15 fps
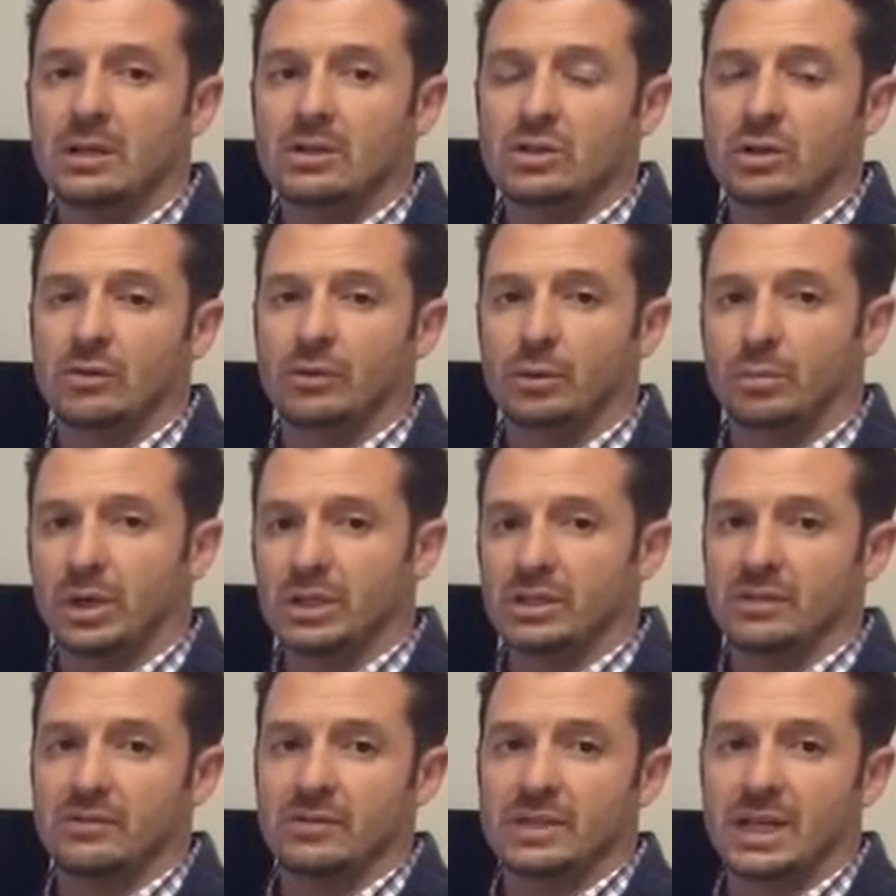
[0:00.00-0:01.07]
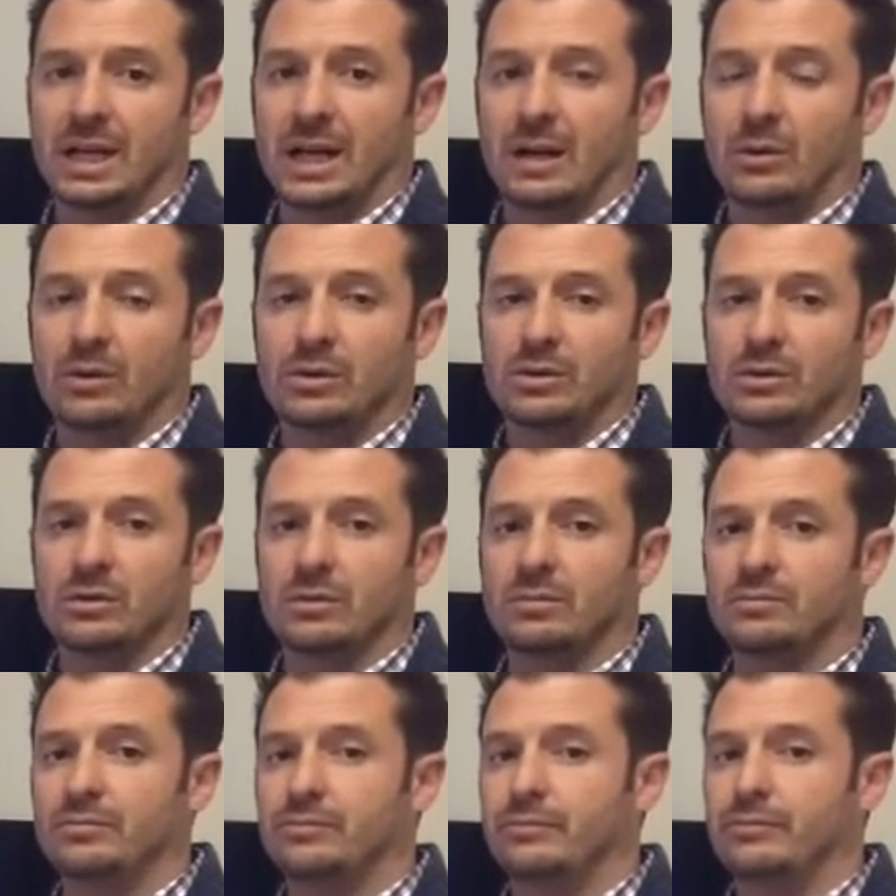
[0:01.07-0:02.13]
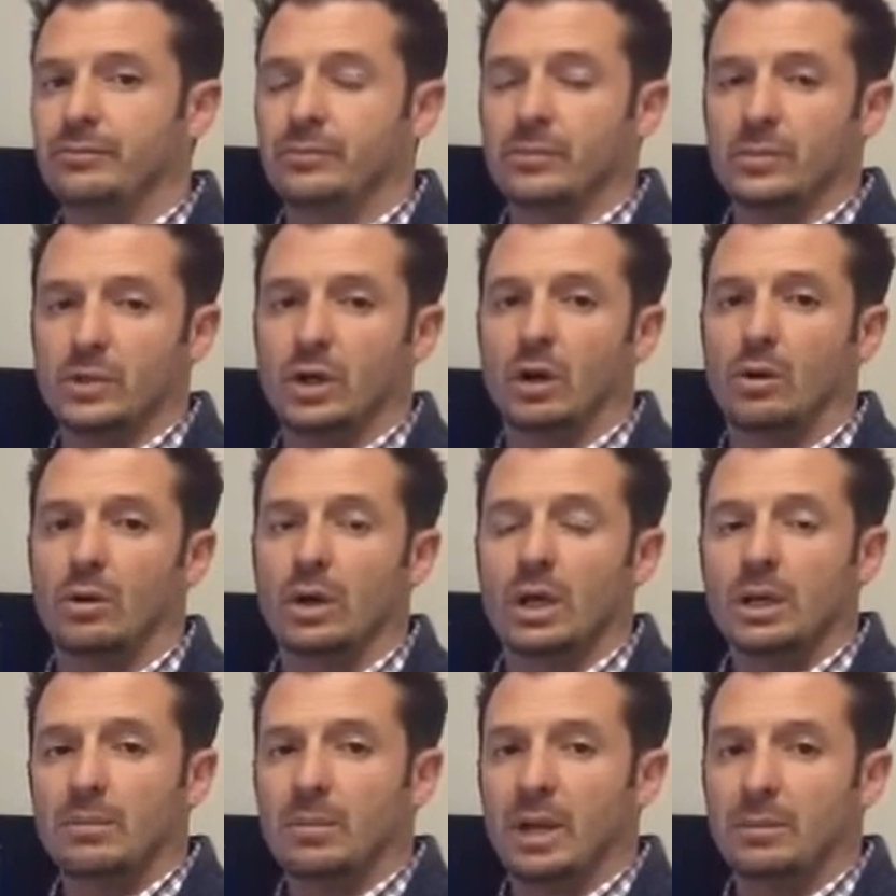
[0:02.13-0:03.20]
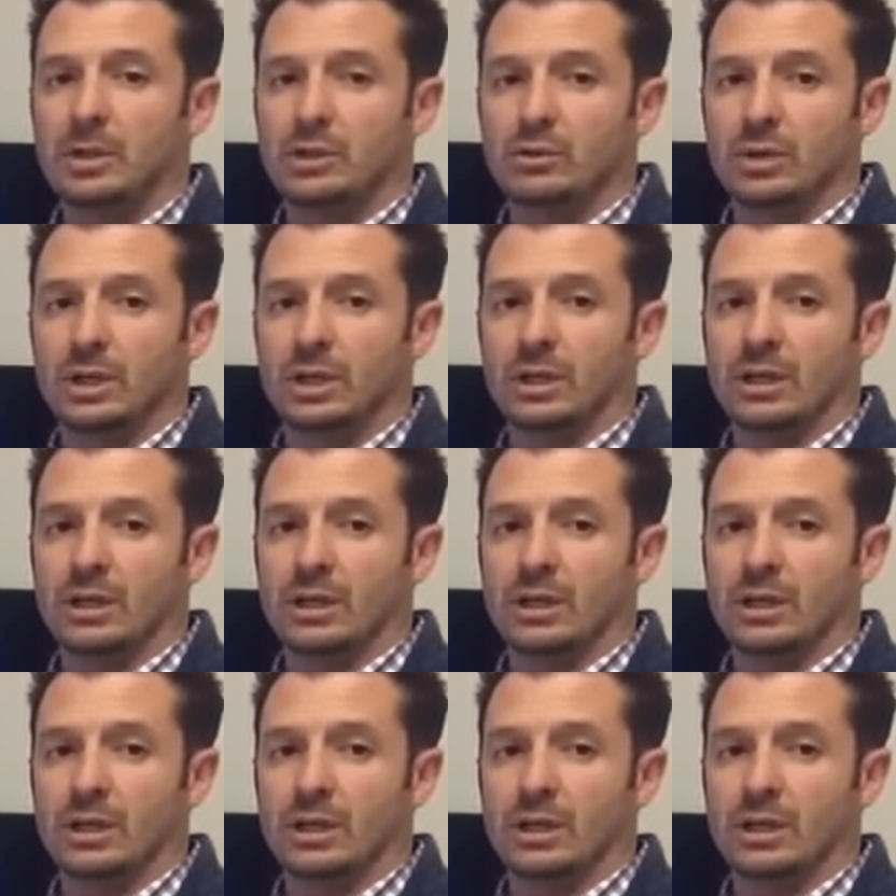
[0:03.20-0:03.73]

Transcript: So if they're budgeted for 10 hours and they're maybe doing it in